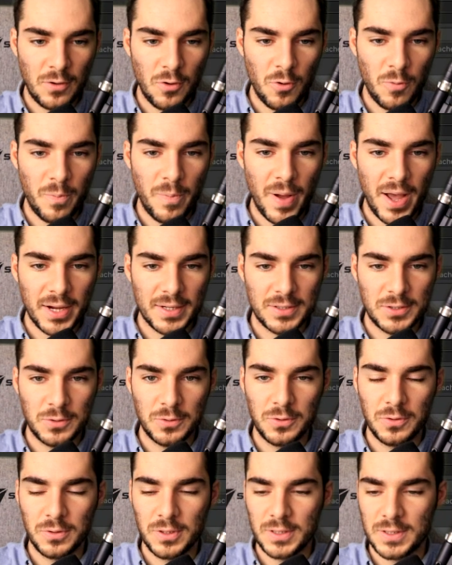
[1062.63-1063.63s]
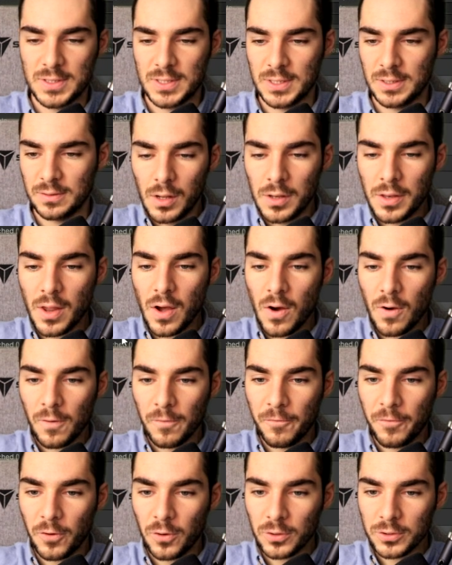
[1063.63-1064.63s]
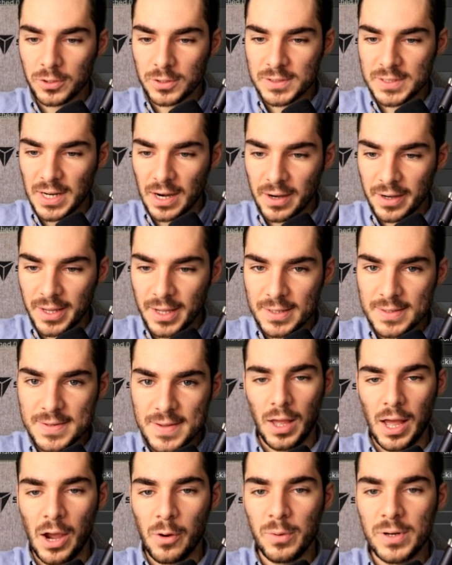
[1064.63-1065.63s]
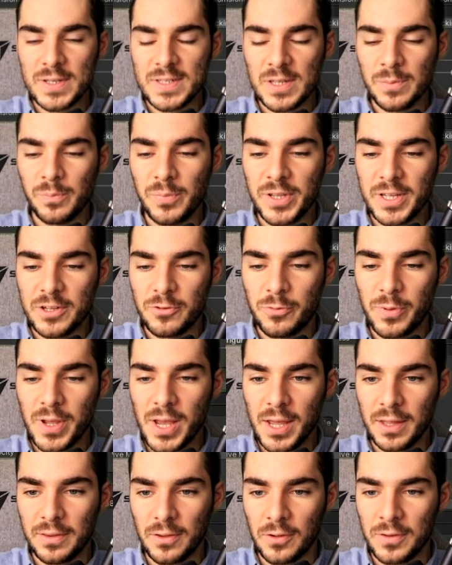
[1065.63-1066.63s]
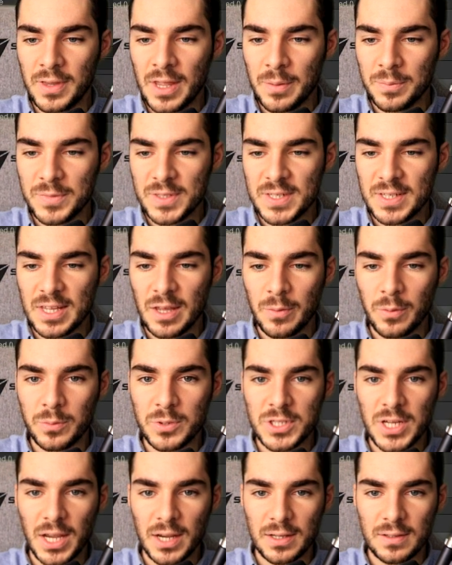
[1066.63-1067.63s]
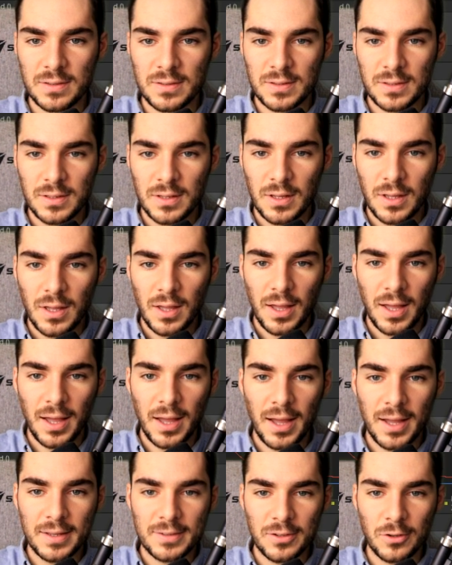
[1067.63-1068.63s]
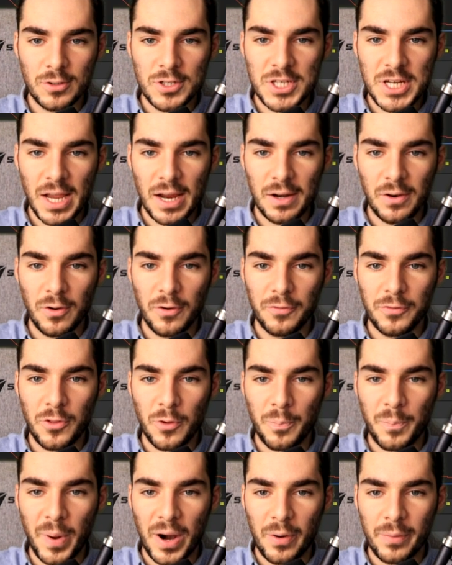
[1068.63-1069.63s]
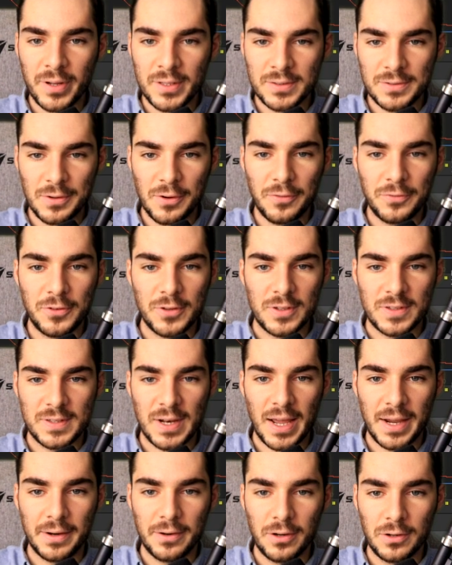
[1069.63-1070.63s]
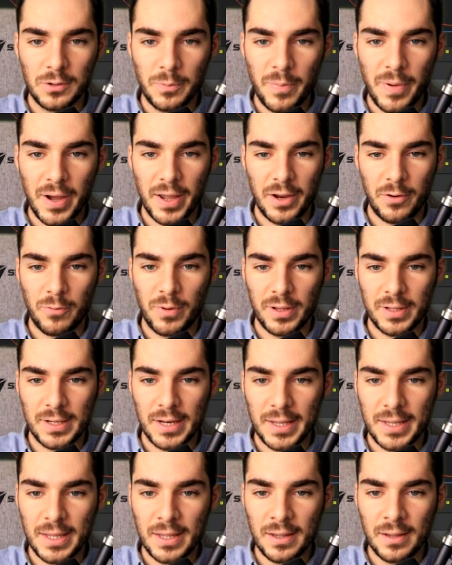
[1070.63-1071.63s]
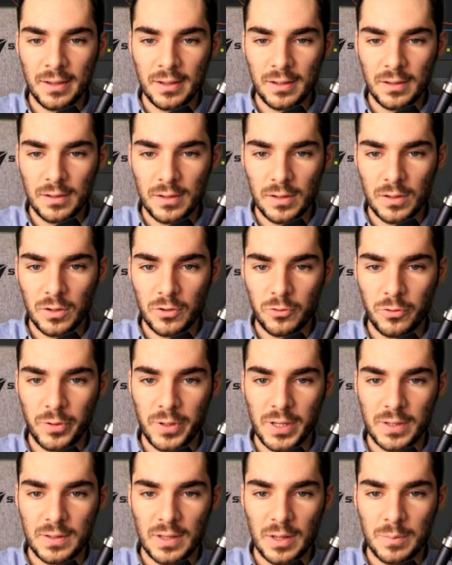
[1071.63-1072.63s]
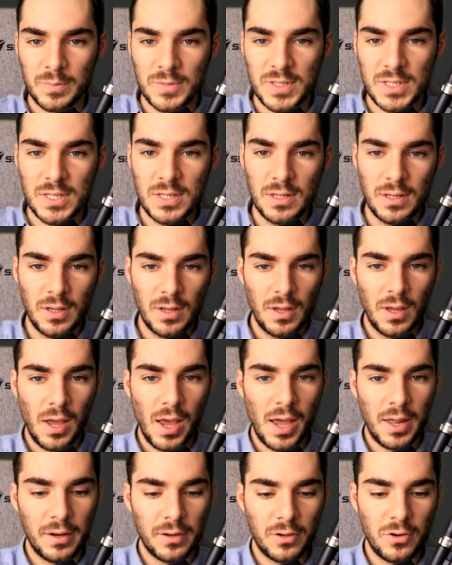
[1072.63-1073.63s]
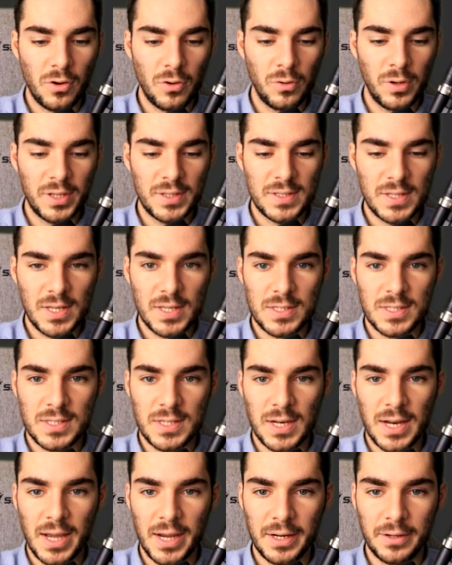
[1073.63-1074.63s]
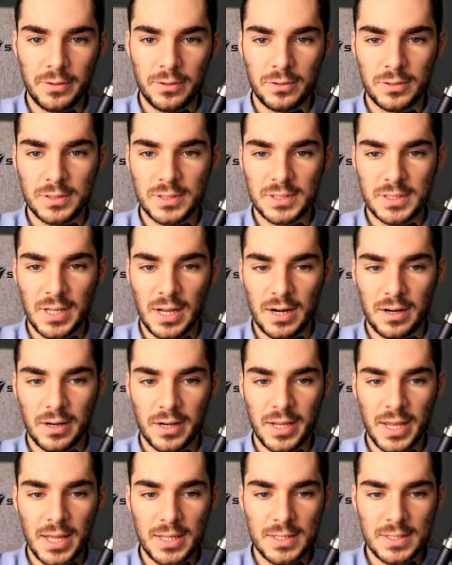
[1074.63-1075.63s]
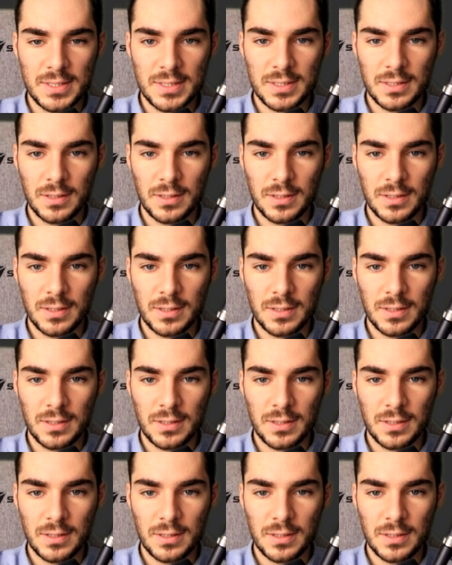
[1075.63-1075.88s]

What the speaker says: go back to Unity. Now for the target, I will simply create an empty game object as a child of the parent of the slider by right-clicking, create empty, and call it slider target.